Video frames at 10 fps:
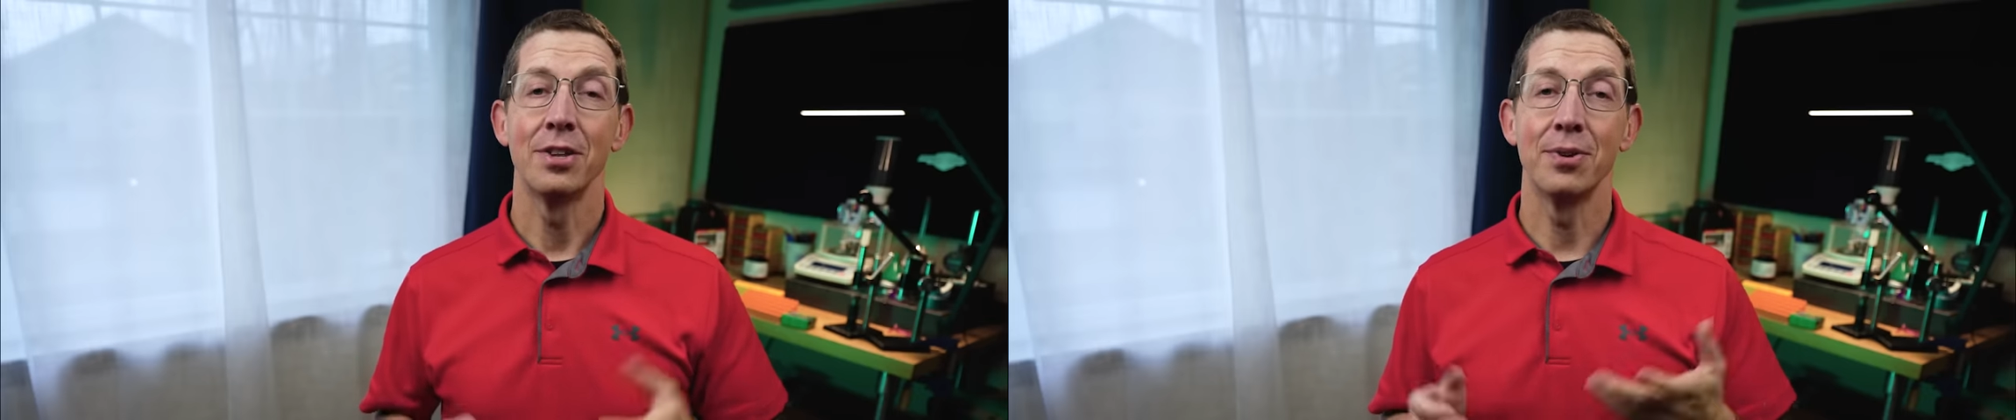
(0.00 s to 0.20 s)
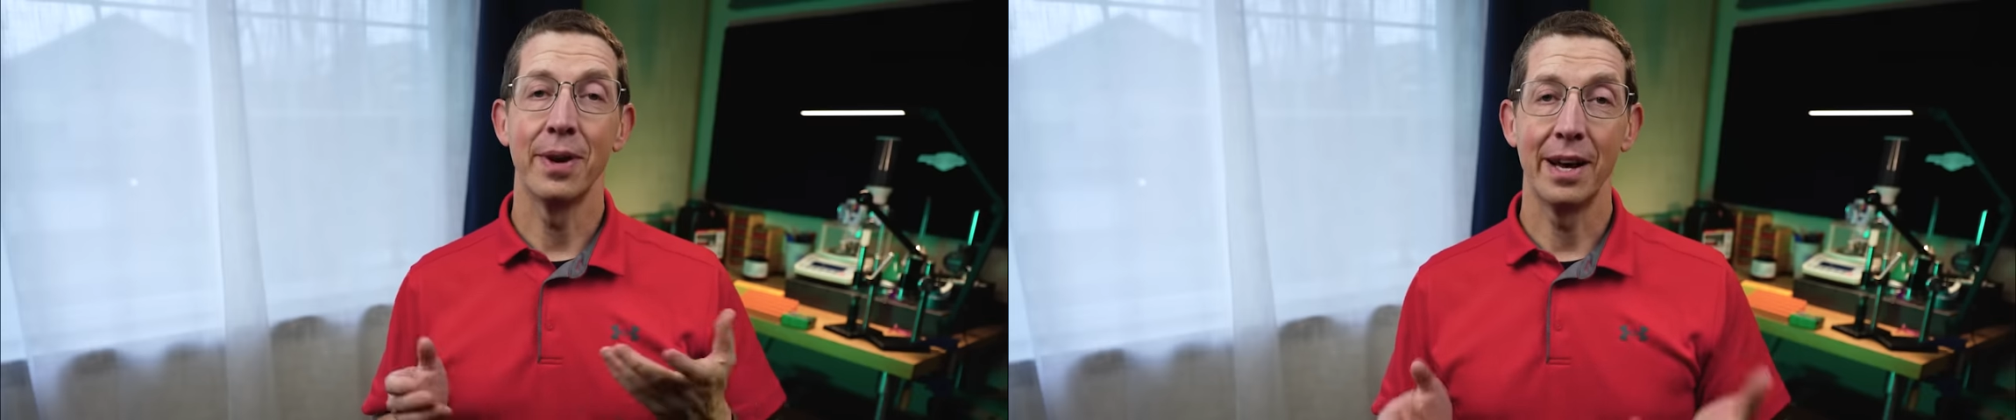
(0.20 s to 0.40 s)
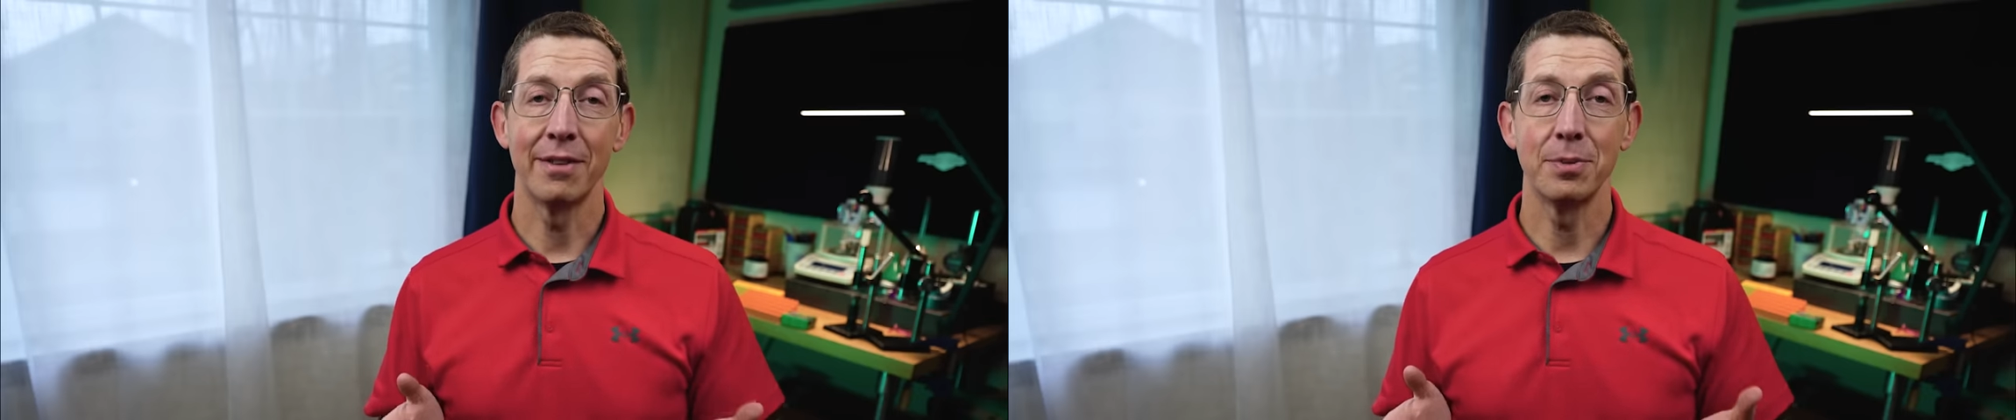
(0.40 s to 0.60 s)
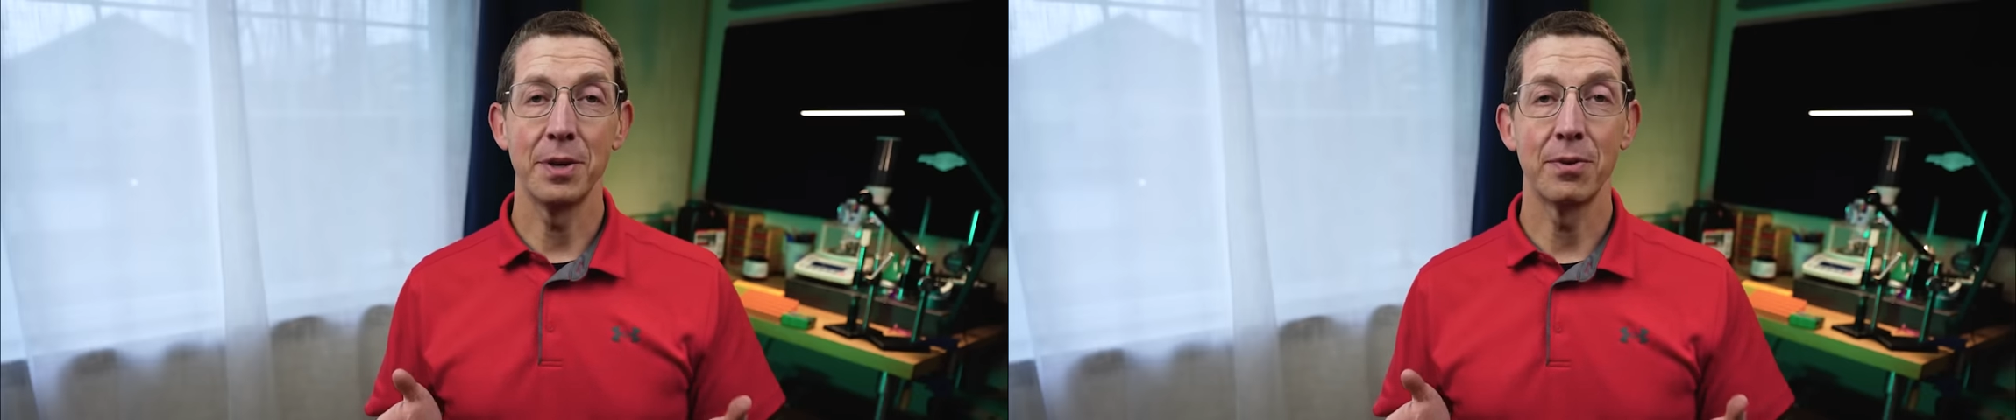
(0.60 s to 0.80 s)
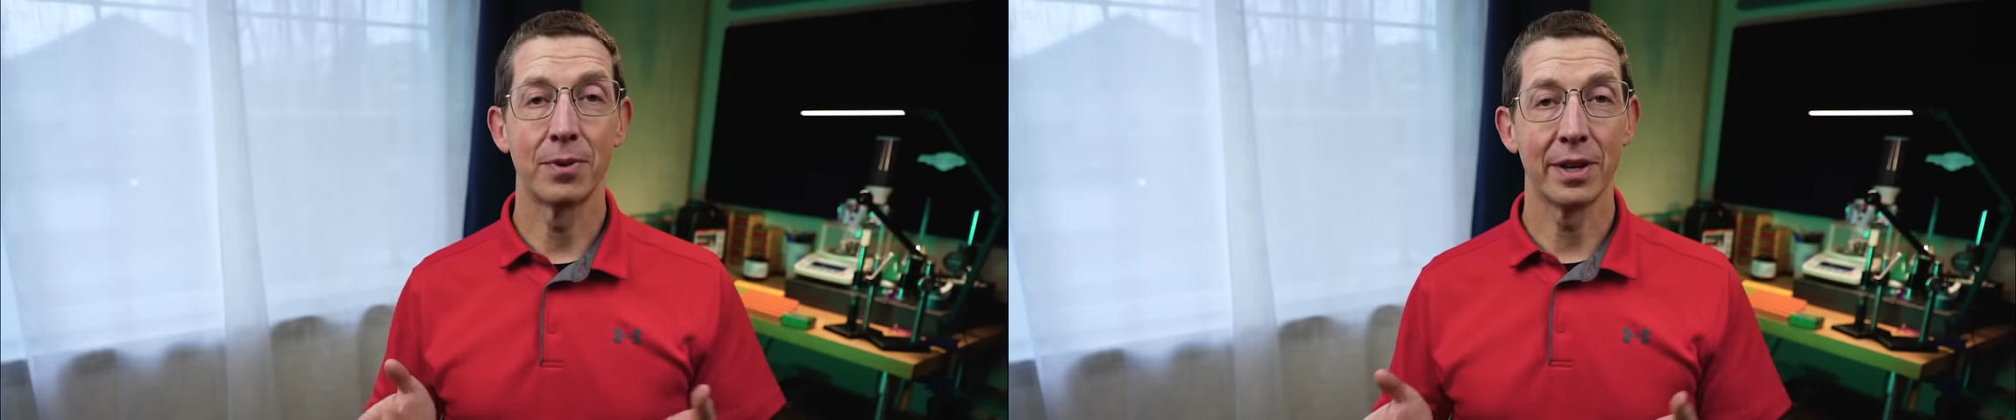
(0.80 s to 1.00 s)
You have to
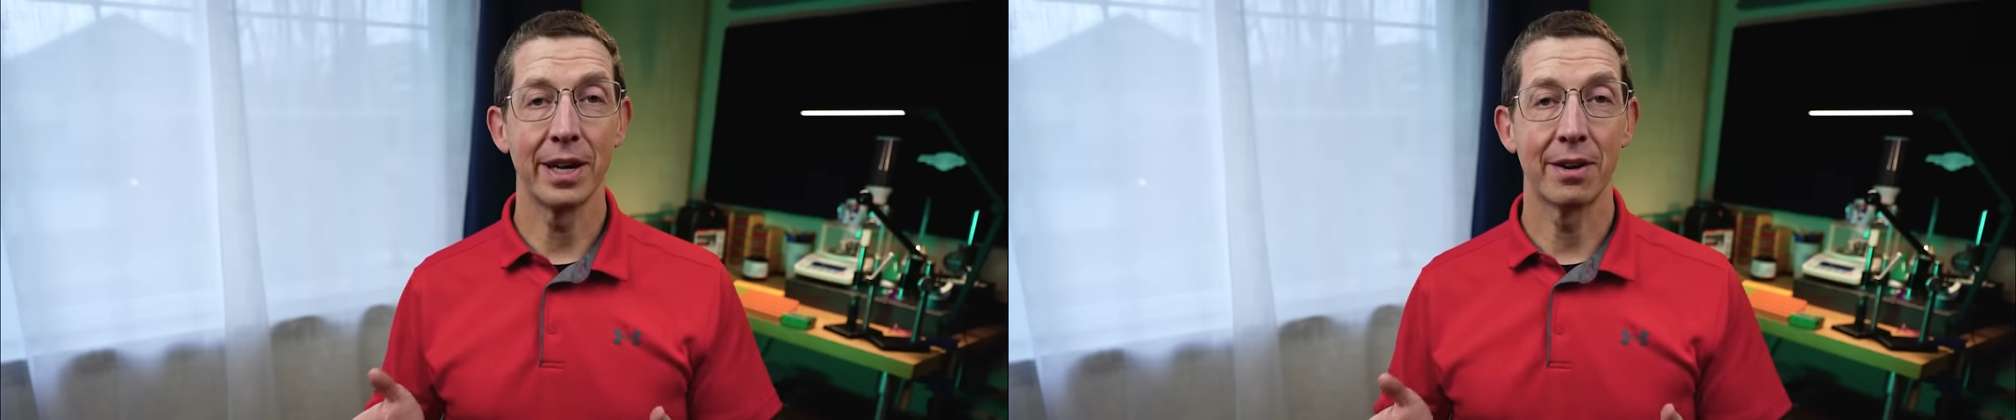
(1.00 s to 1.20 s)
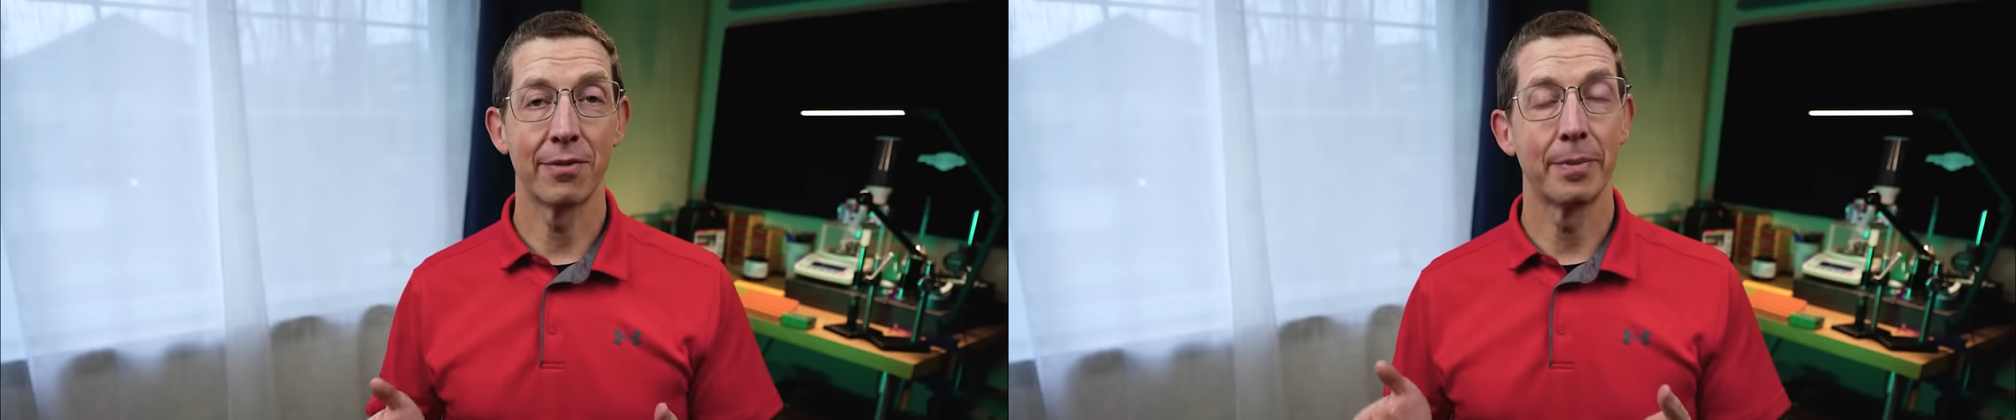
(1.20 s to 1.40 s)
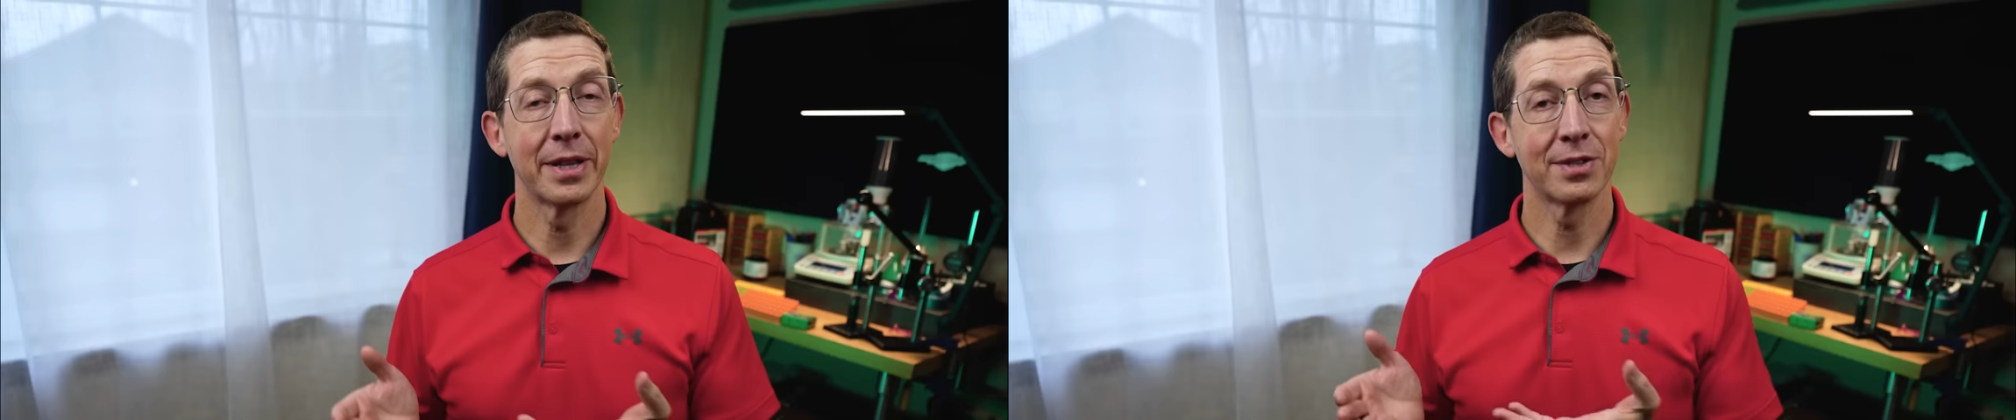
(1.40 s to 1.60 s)
be really careful about